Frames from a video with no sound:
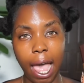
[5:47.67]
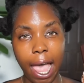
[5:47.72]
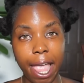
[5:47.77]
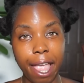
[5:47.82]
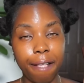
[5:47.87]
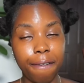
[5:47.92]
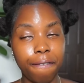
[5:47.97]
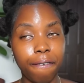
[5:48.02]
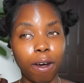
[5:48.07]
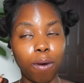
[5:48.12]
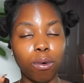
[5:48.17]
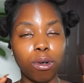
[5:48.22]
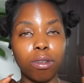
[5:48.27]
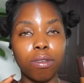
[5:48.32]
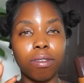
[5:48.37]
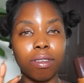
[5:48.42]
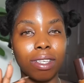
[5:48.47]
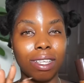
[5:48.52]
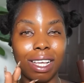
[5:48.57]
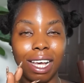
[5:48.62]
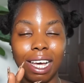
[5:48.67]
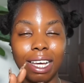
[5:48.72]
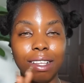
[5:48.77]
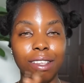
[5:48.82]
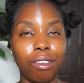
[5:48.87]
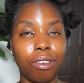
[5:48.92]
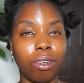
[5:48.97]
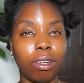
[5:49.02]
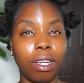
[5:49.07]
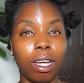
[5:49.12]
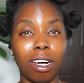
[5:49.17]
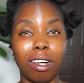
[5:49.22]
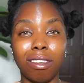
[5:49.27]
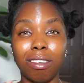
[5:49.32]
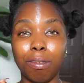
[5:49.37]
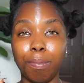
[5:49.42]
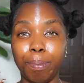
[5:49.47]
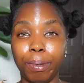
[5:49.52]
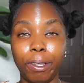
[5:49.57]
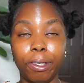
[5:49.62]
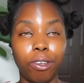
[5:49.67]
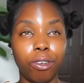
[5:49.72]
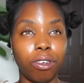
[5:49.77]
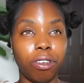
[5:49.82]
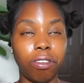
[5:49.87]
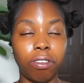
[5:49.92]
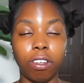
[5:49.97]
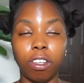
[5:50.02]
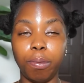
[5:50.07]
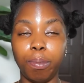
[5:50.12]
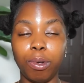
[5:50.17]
If I want to guide you on how to pick your shade,